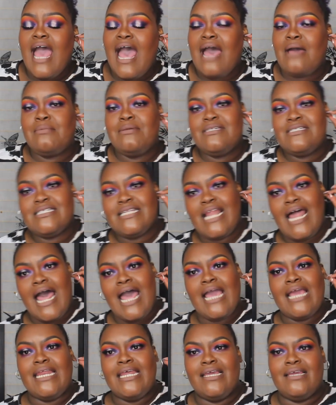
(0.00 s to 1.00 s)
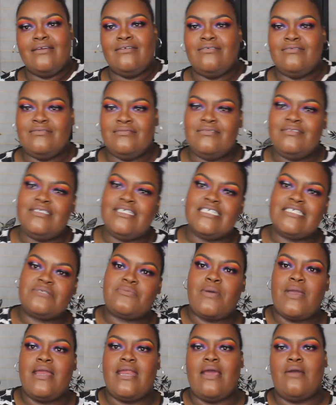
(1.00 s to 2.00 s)
i'll be sliding this
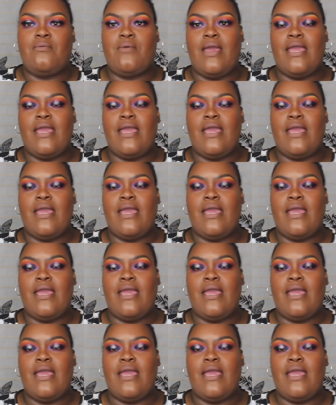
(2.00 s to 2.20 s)
way that